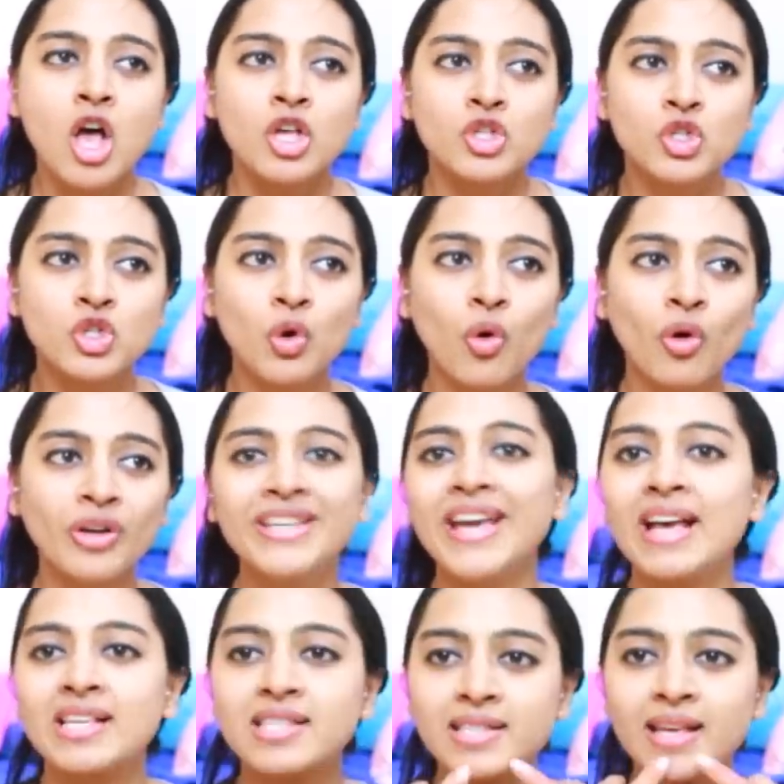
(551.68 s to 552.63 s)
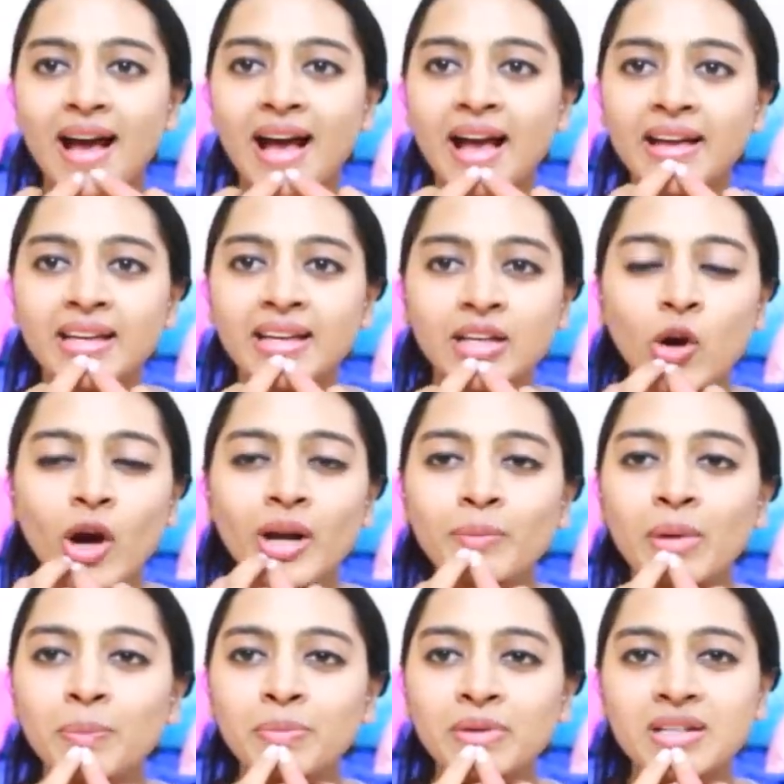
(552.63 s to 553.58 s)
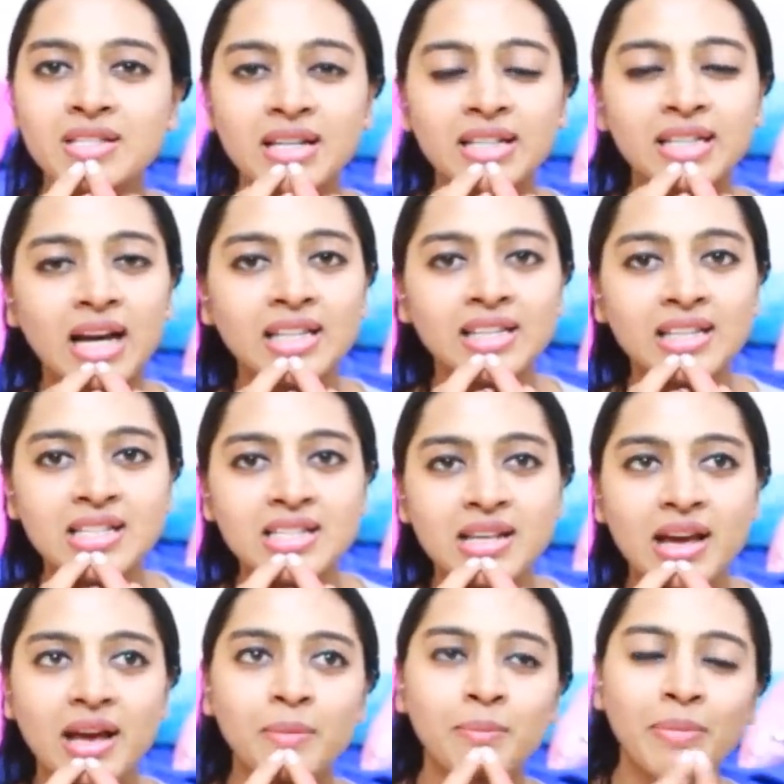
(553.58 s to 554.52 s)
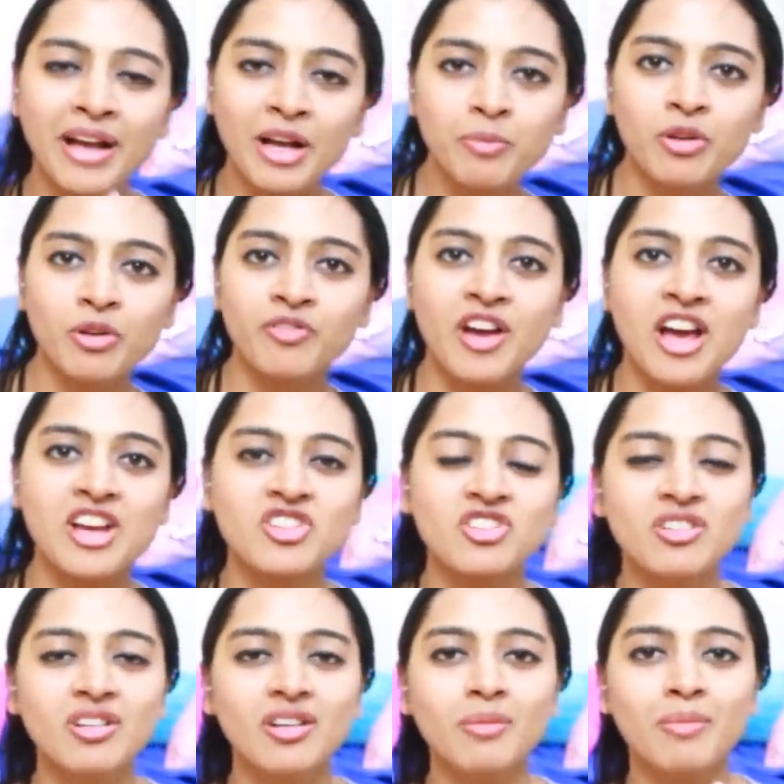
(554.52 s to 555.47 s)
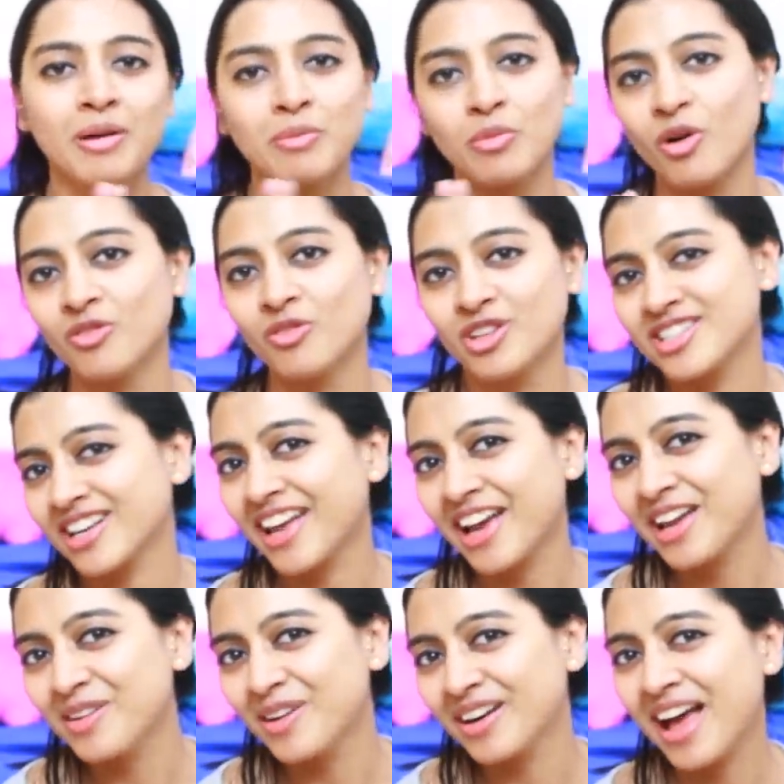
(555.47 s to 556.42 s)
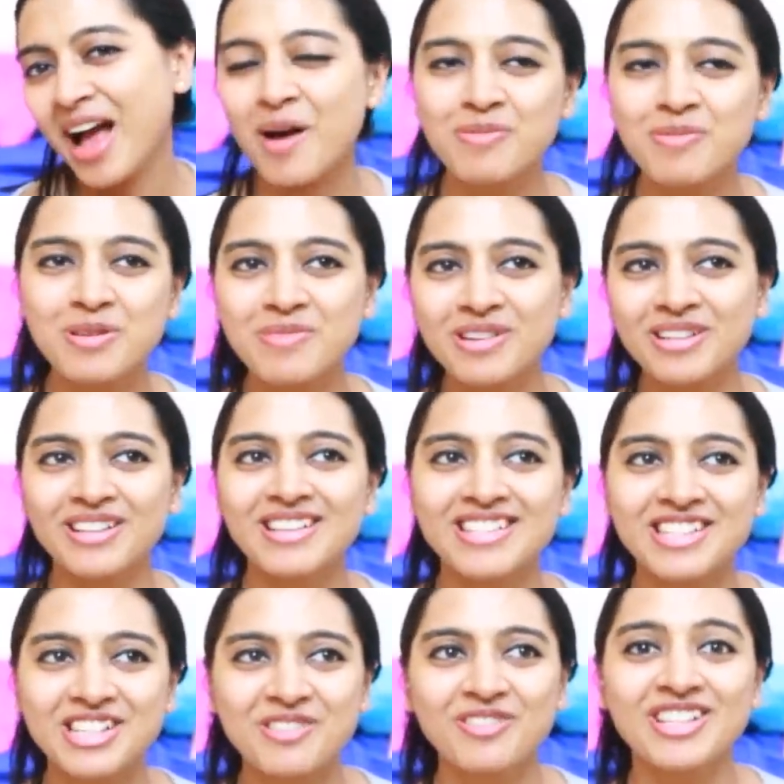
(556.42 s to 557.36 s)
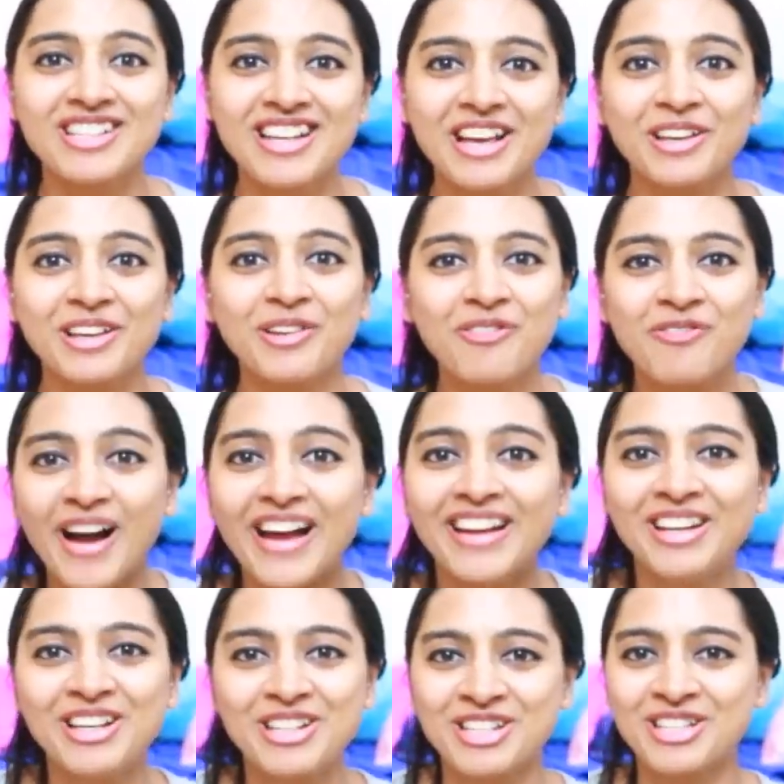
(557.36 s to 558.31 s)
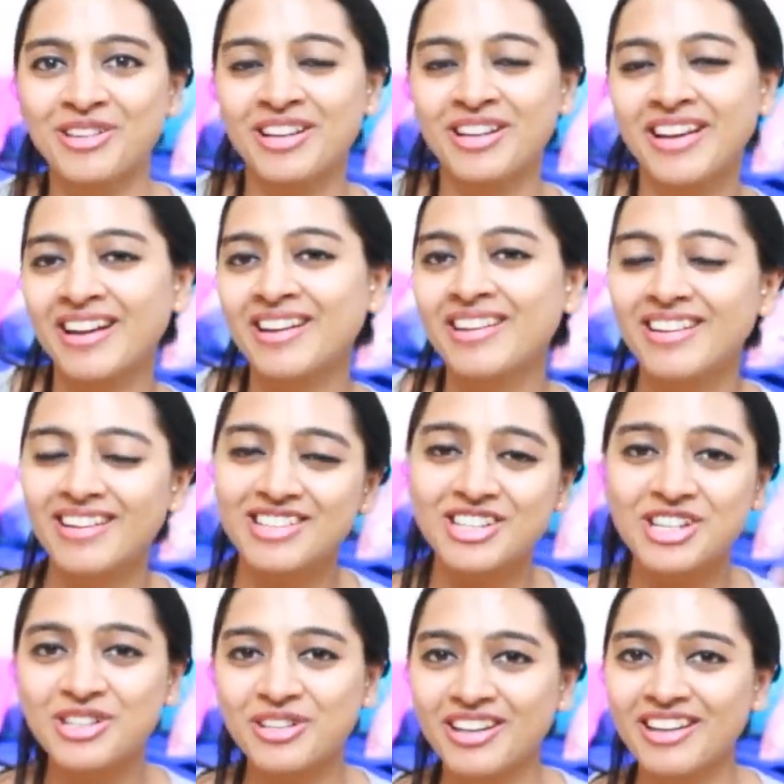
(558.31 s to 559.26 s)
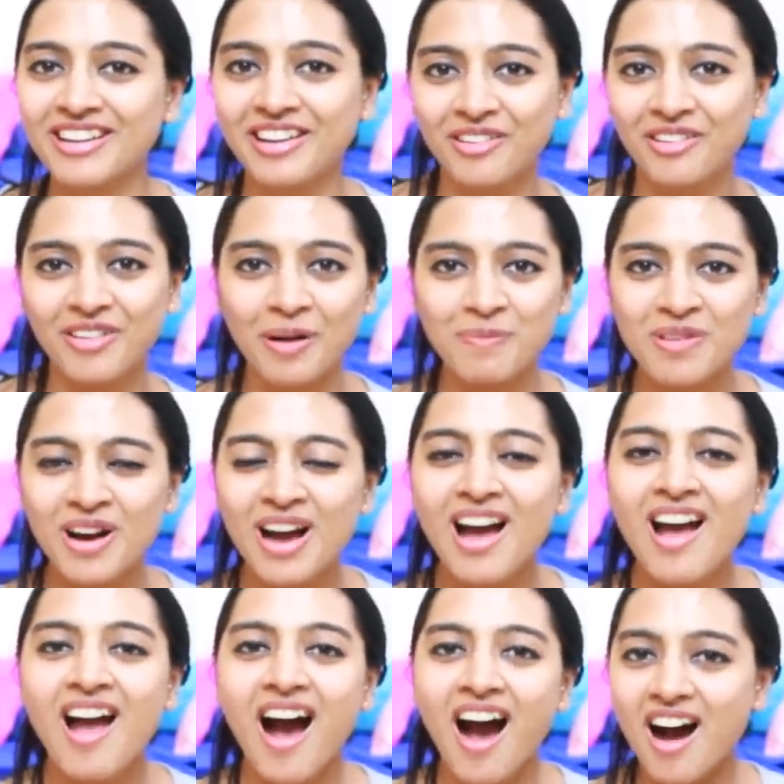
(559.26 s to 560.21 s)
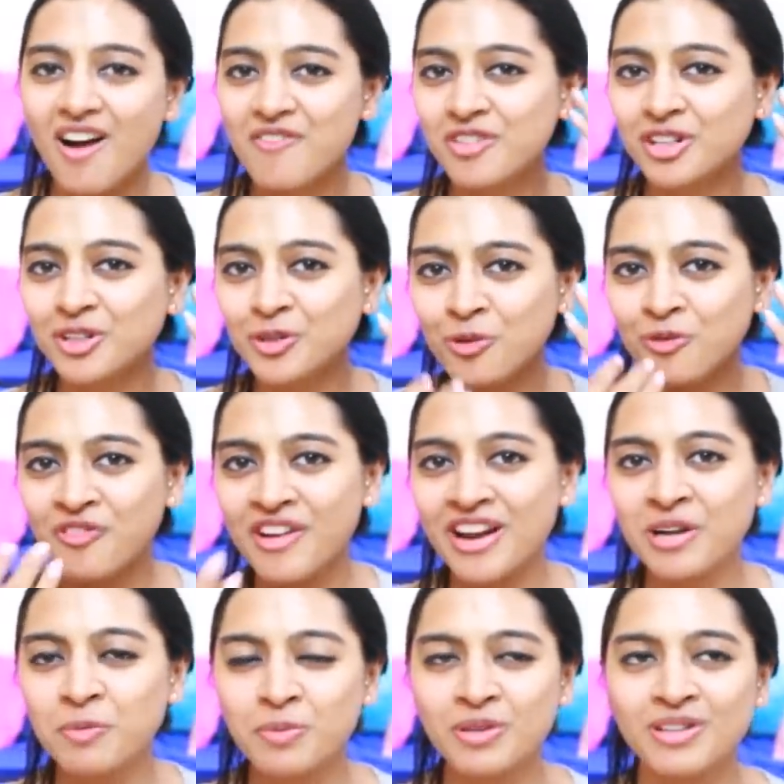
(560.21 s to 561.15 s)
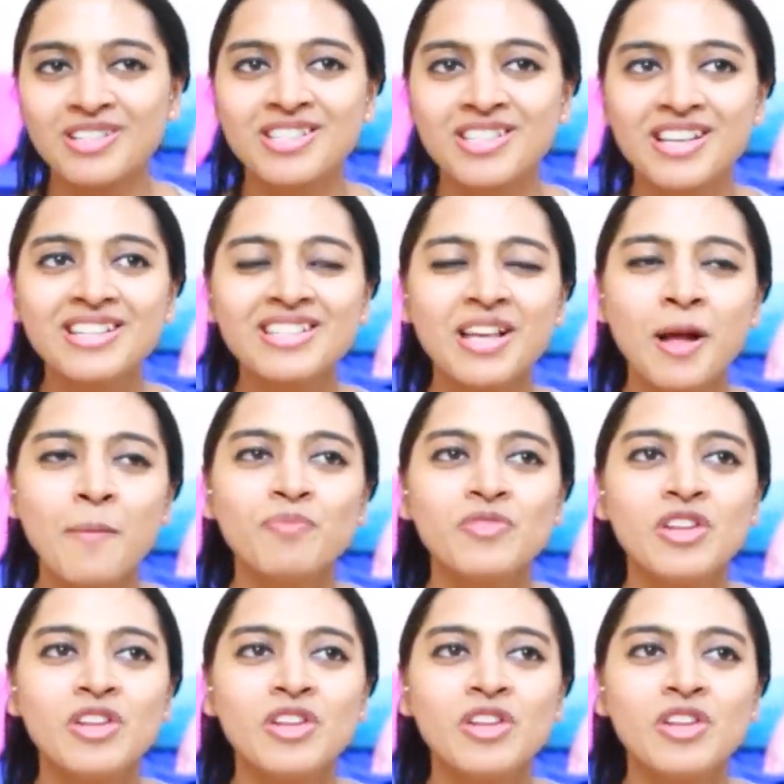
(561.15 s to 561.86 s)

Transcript: So yes, I got my piercing done this time by a professional. My mom was again not happy because she was like, you know, finally she's gonna get, she's gonna give up after two failed piercings.